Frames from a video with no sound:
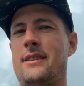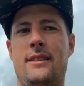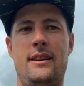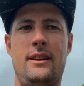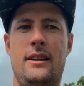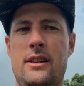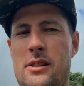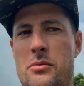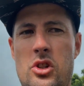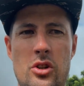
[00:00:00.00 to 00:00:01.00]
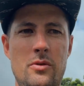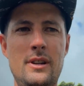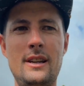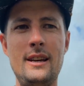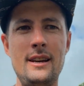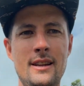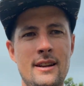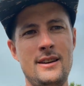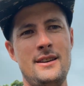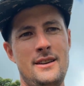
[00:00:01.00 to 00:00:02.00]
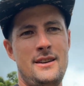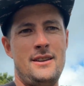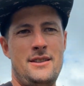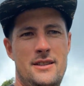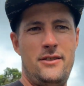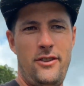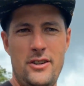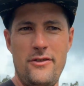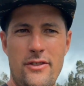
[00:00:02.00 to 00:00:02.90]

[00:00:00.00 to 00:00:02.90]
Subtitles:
and get some shooting in. These first